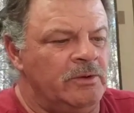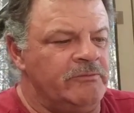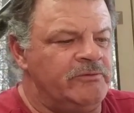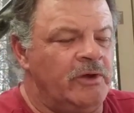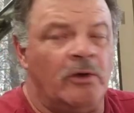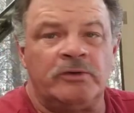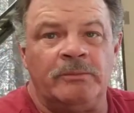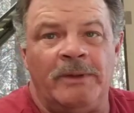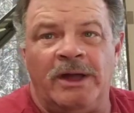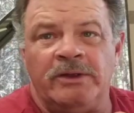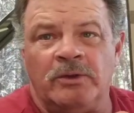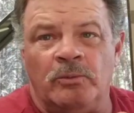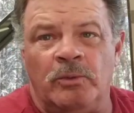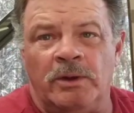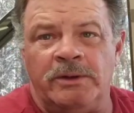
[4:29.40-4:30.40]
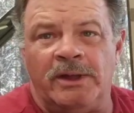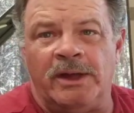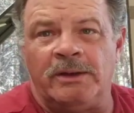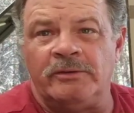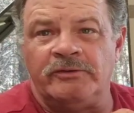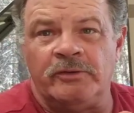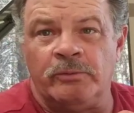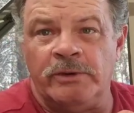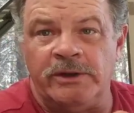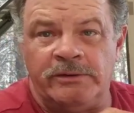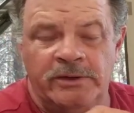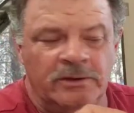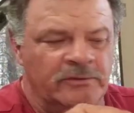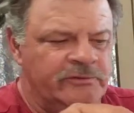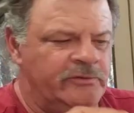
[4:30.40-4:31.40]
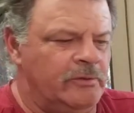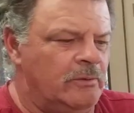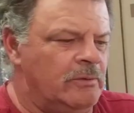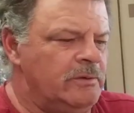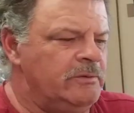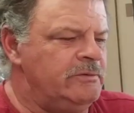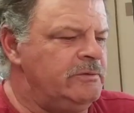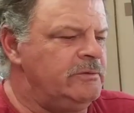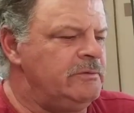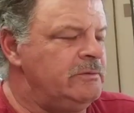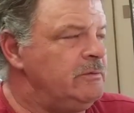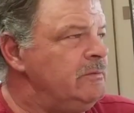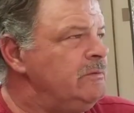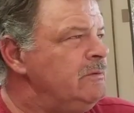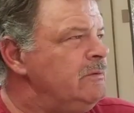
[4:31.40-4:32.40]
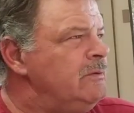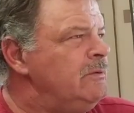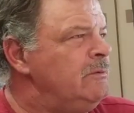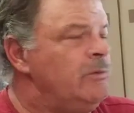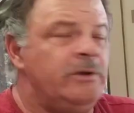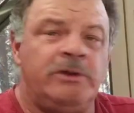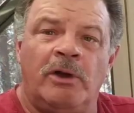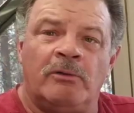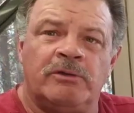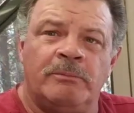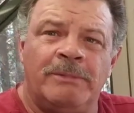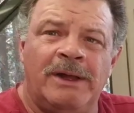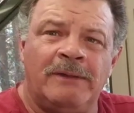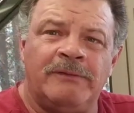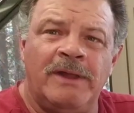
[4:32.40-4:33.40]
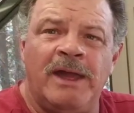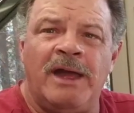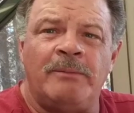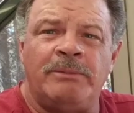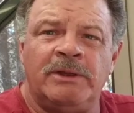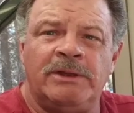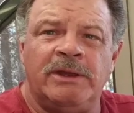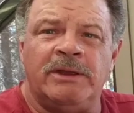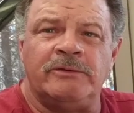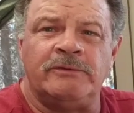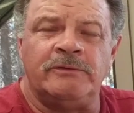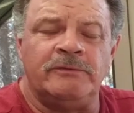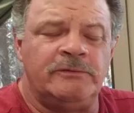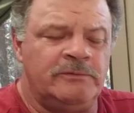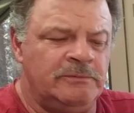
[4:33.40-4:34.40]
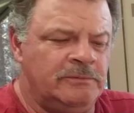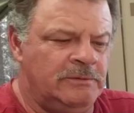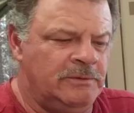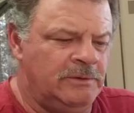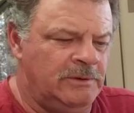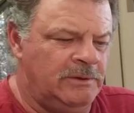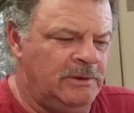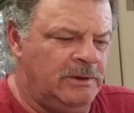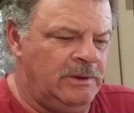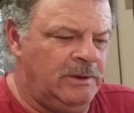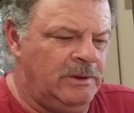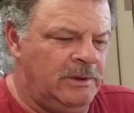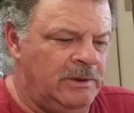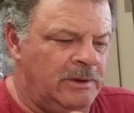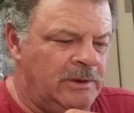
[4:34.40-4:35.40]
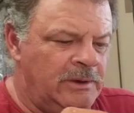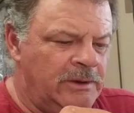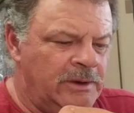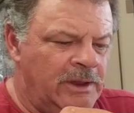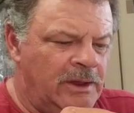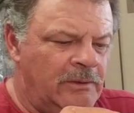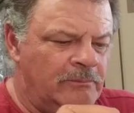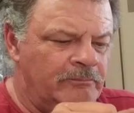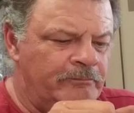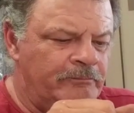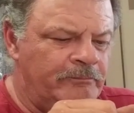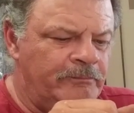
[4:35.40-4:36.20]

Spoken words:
we've talked about your one-nighters, your retail stores. We talked about the applications. Now,